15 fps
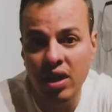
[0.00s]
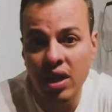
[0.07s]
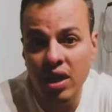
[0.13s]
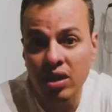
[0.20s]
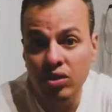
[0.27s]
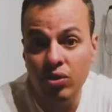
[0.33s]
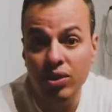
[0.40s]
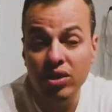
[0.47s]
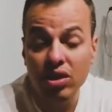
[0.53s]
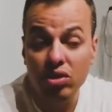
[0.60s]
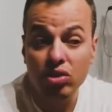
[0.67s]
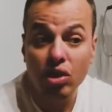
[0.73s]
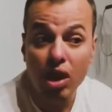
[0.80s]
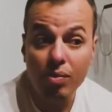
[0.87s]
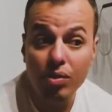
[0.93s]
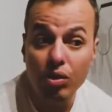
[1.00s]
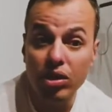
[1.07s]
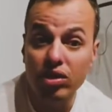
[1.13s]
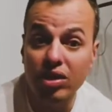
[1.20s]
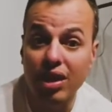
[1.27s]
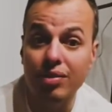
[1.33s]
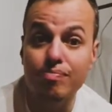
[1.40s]
So it's the time you're gonna
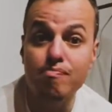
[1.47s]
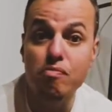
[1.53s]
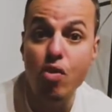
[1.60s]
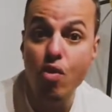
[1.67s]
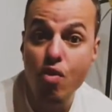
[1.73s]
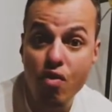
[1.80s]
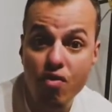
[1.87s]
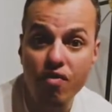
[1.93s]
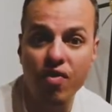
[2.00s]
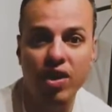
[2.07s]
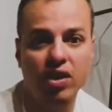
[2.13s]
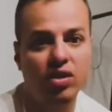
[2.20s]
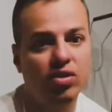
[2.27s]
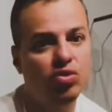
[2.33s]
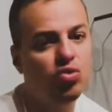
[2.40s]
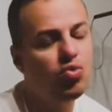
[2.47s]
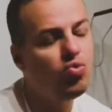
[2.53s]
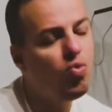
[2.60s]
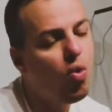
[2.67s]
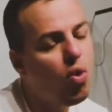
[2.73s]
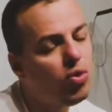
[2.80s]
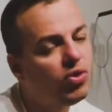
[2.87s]
start moving
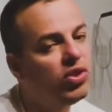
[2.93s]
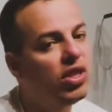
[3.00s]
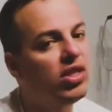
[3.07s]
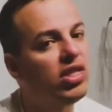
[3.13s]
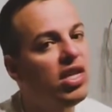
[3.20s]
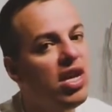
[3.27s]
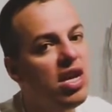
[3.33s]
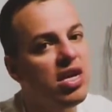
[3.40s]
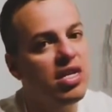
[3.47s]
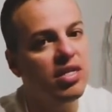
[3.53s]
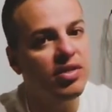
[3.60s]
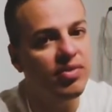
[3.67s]
towards the turn.